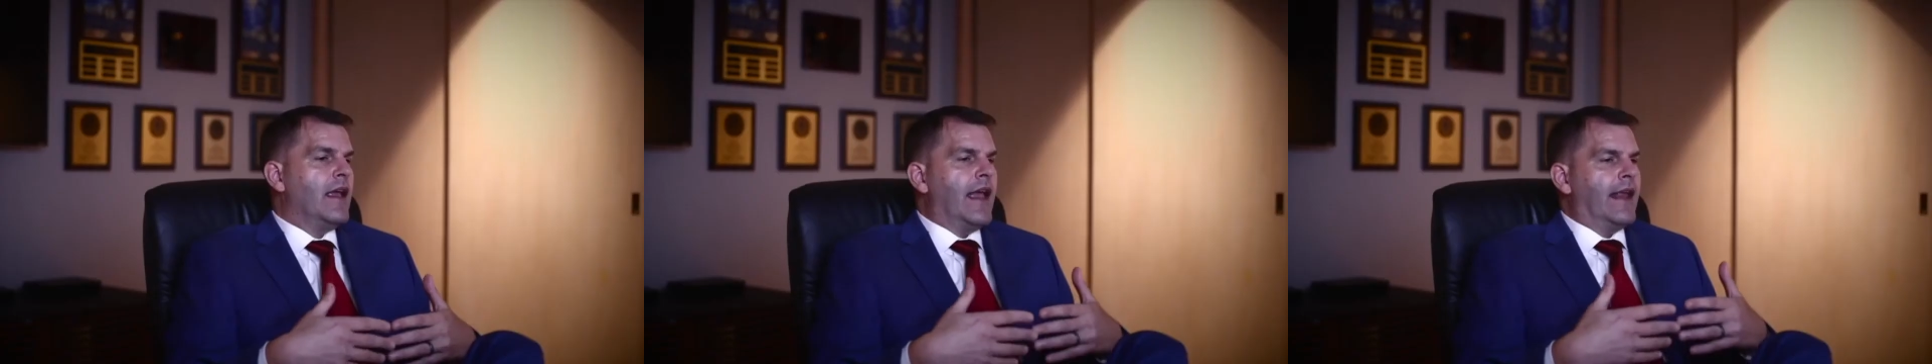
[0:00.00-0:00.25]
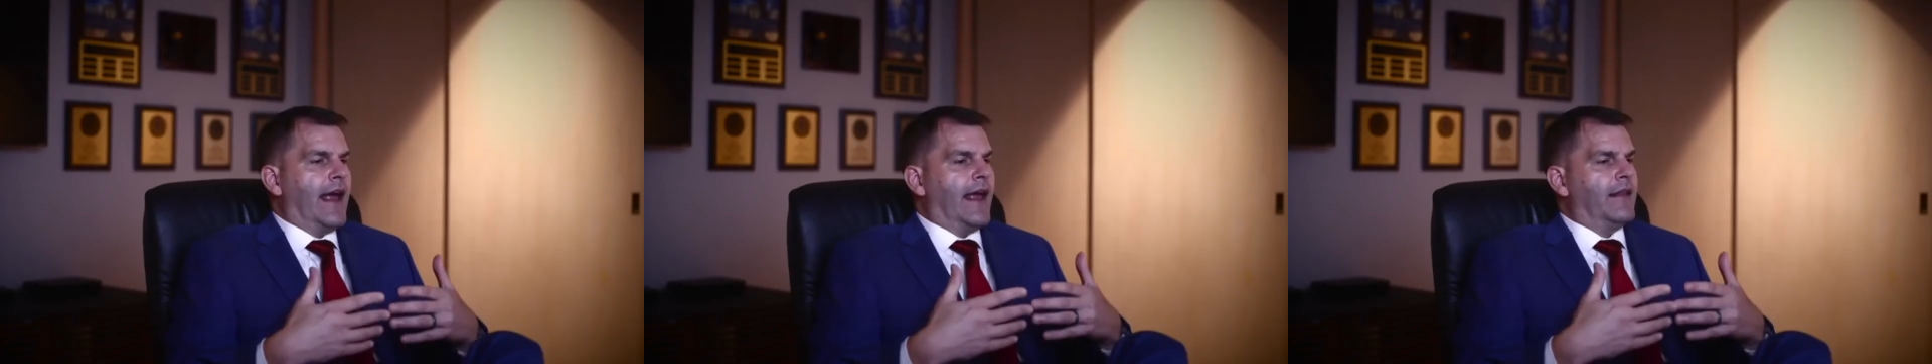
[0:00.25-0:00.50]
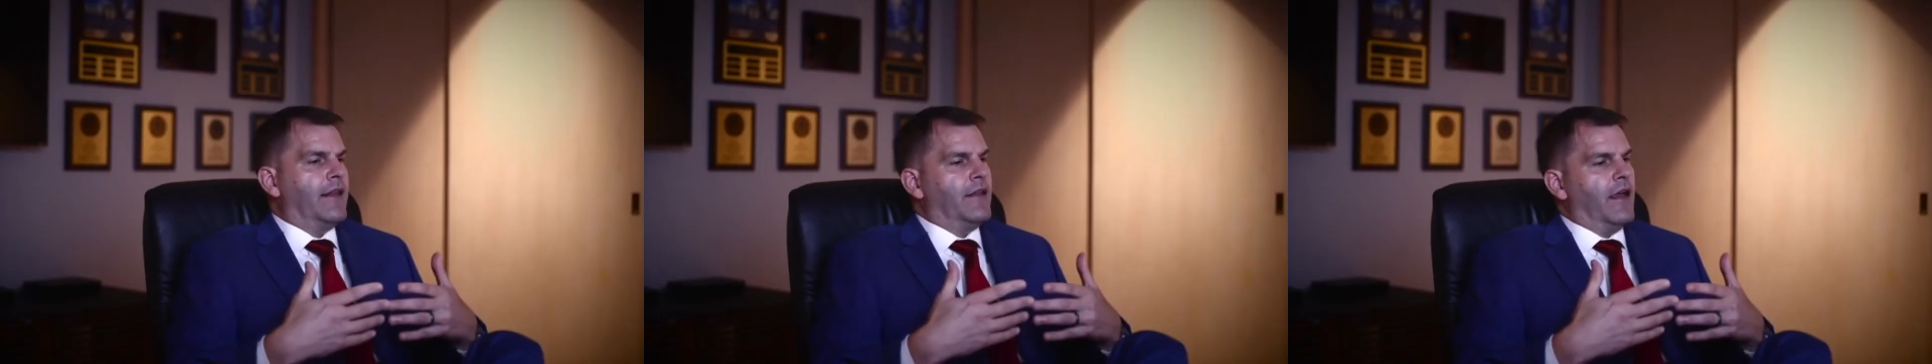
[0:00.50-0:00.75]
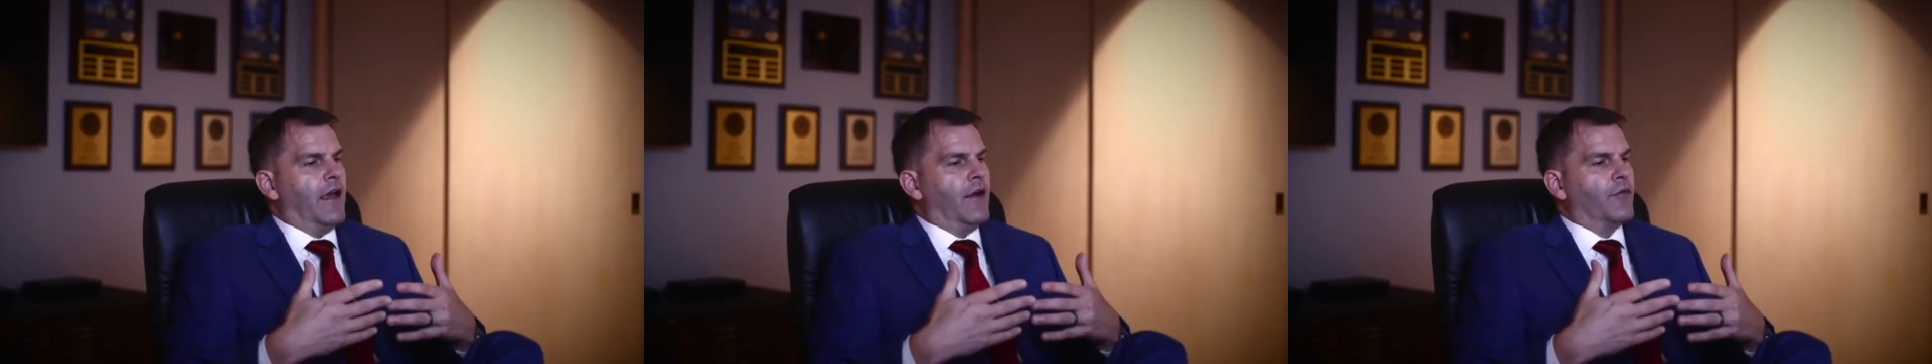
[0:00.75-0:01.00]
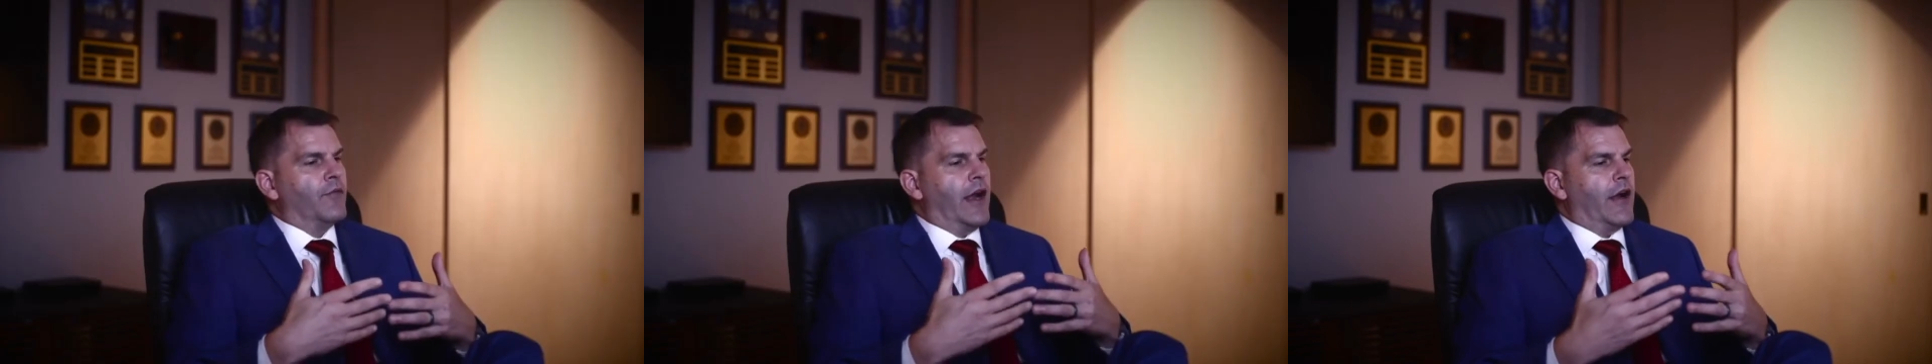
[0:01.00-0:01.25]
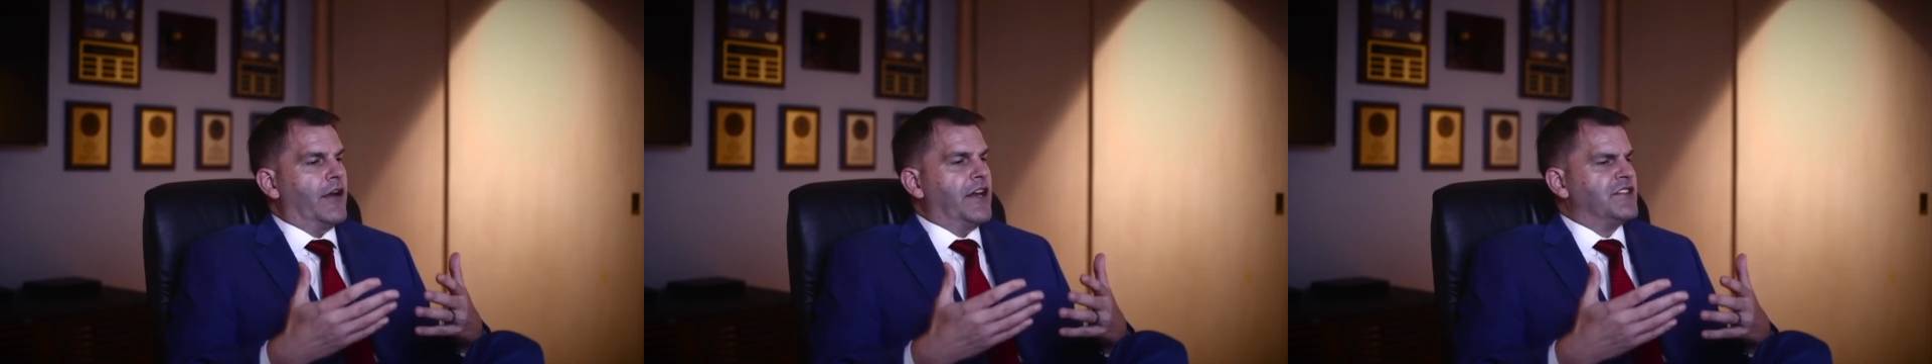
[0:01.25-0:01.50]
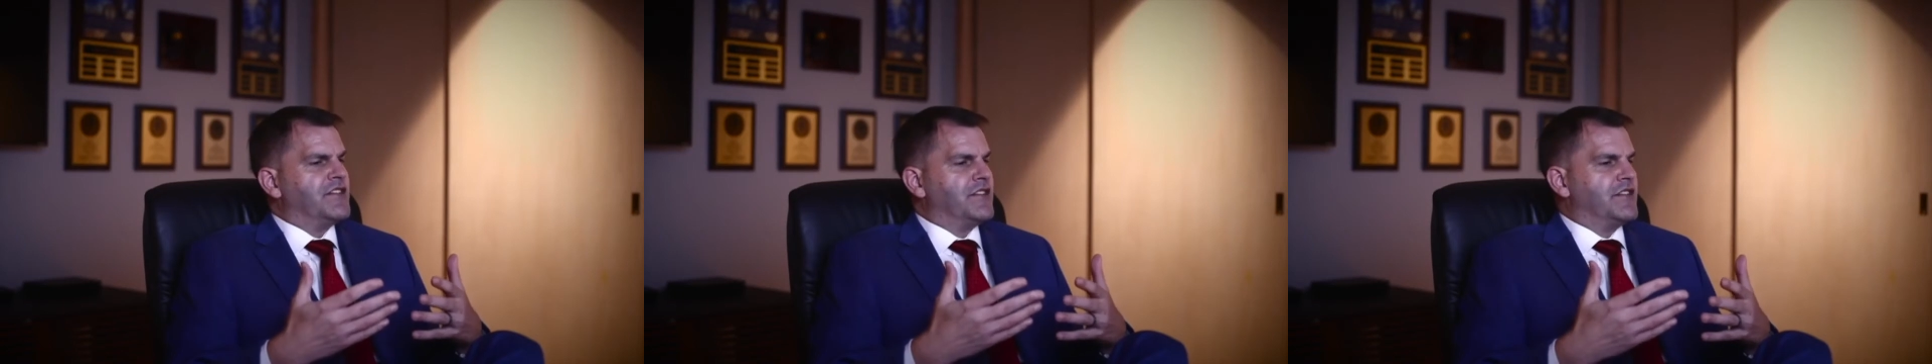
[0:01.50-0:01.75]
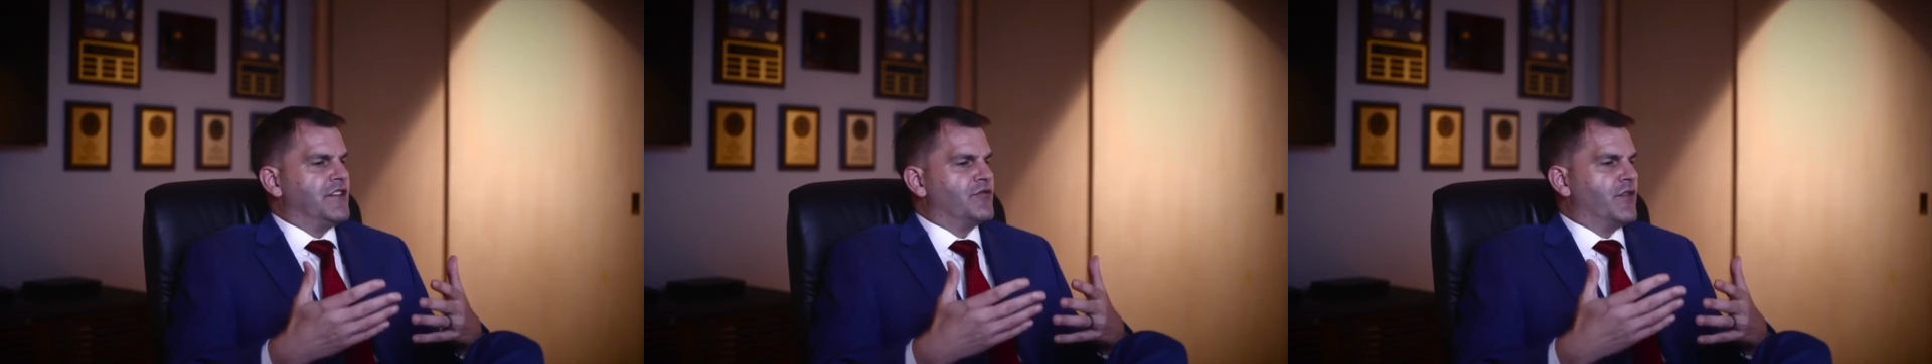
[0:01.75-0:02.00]
And on the rare
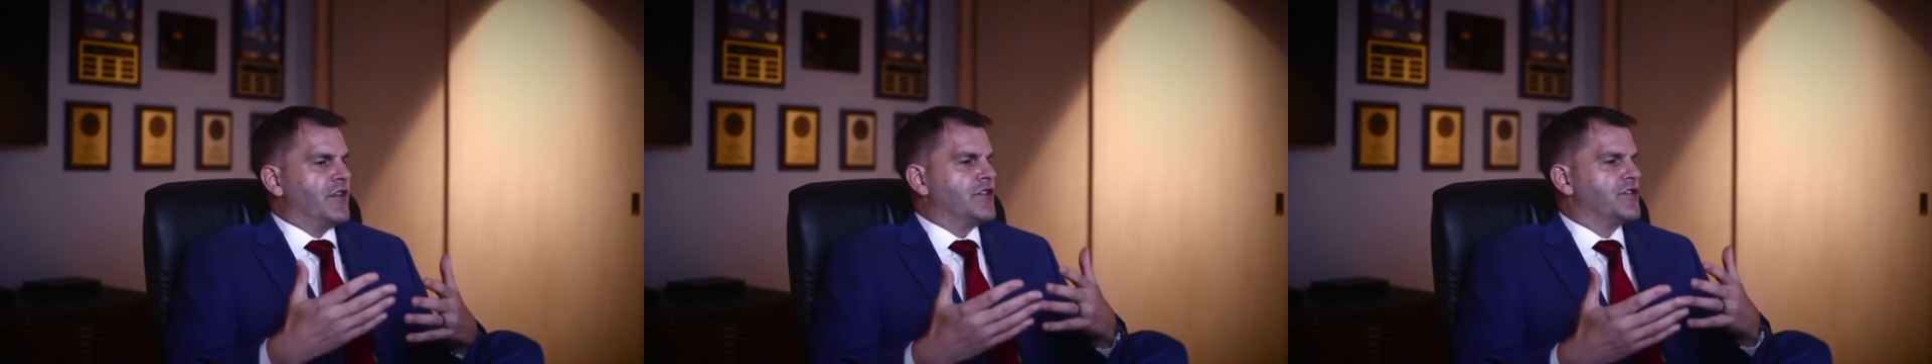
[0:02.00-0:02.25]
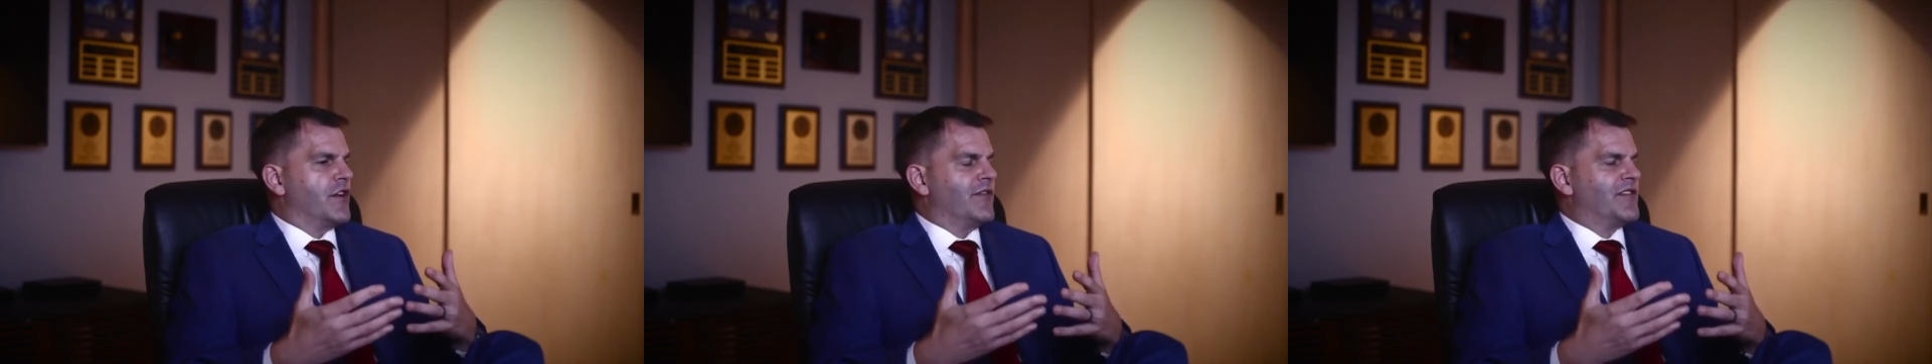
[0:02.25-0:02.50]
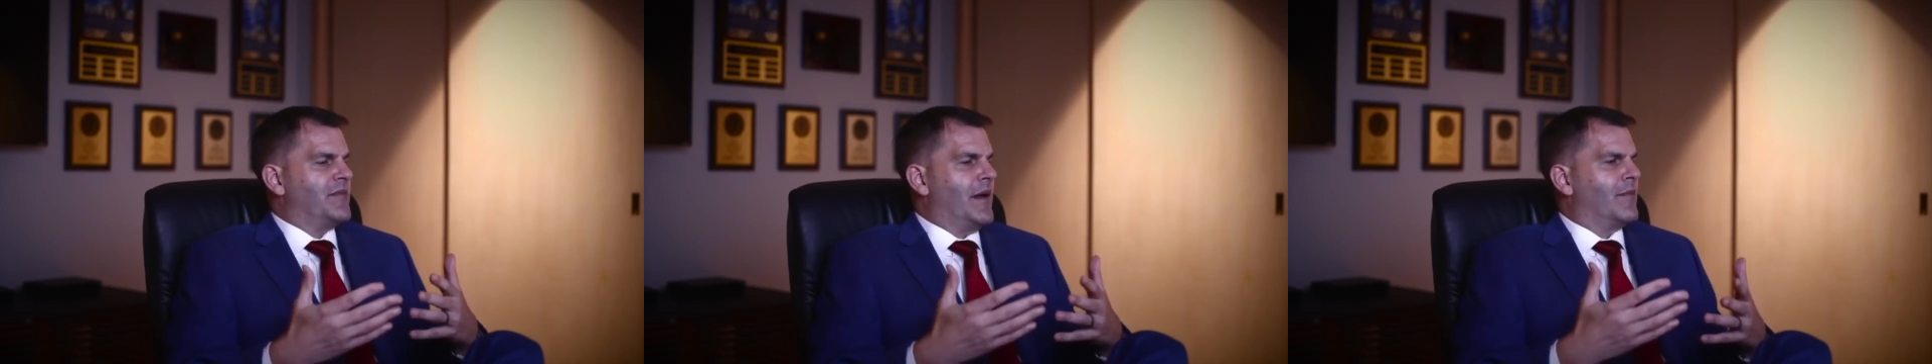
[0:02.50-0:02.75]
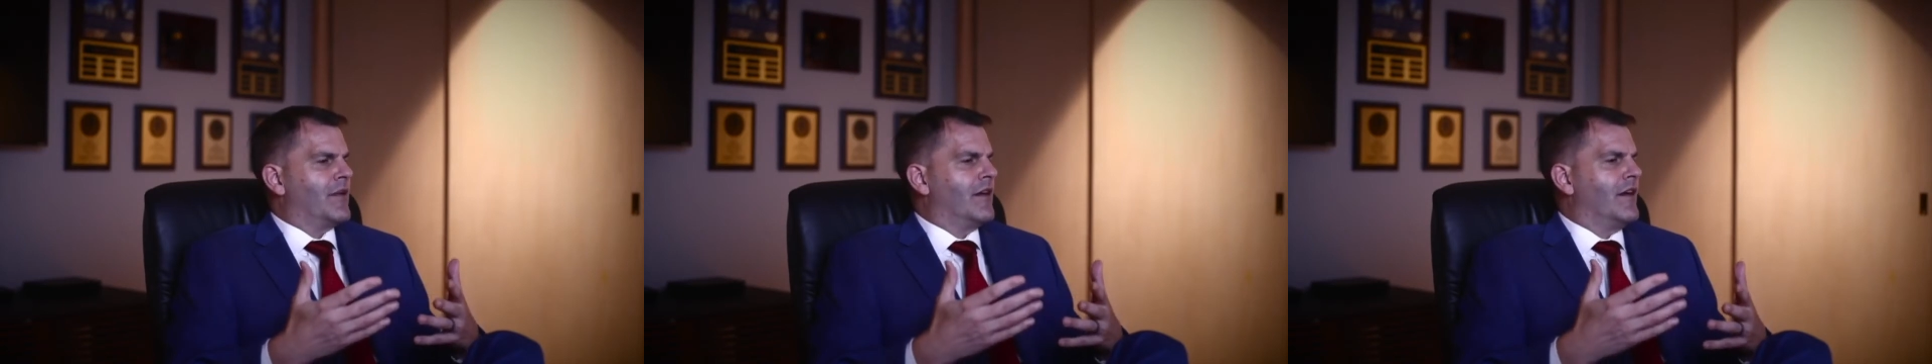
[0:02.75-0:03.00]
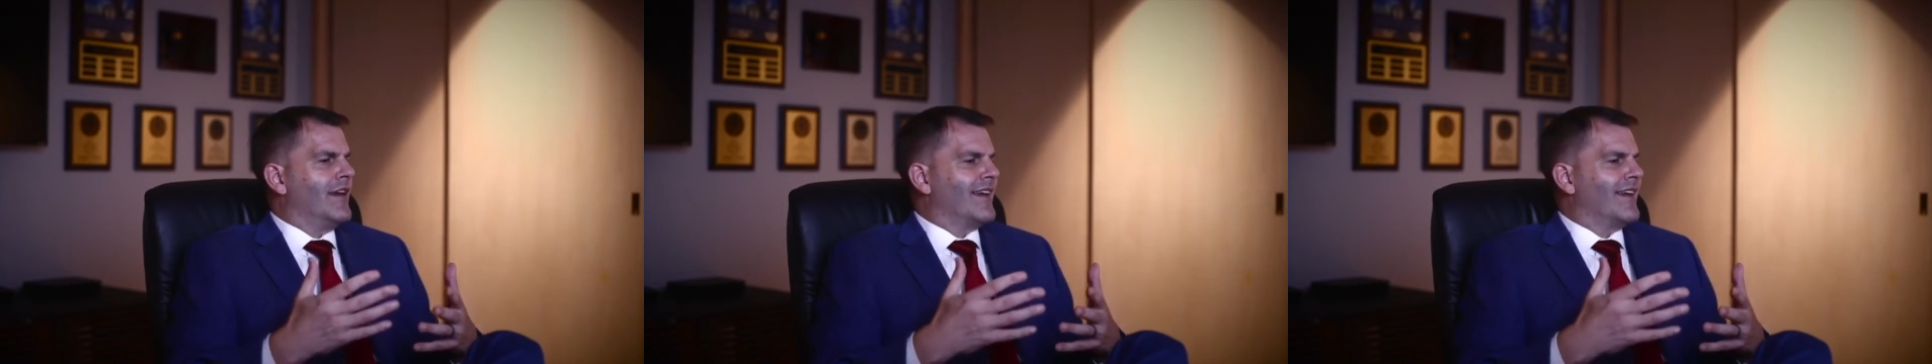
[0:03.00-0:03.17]
instances where the service member